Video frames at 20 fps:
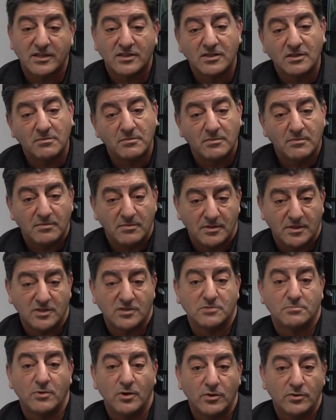them,
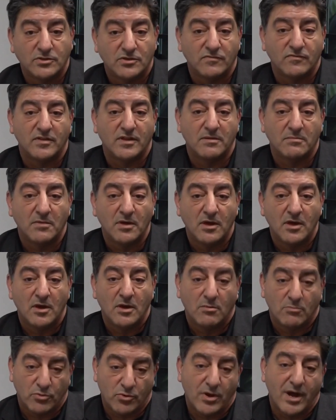dispose of them
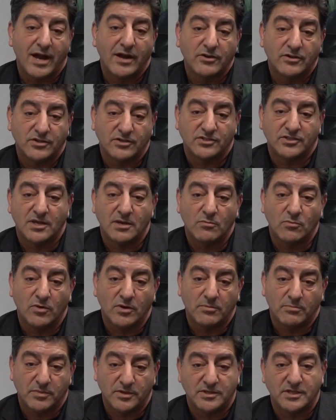prior to someone
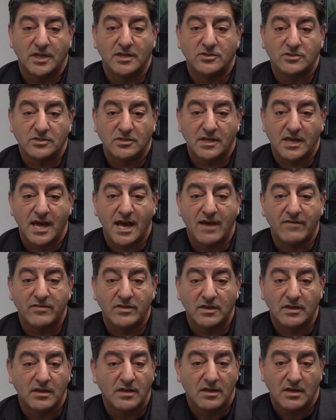potentially
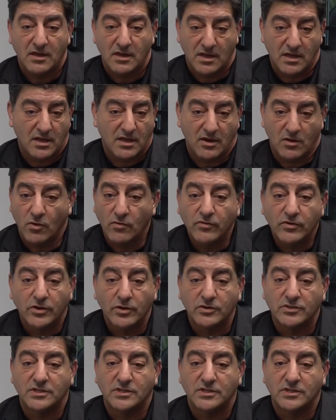having an overdose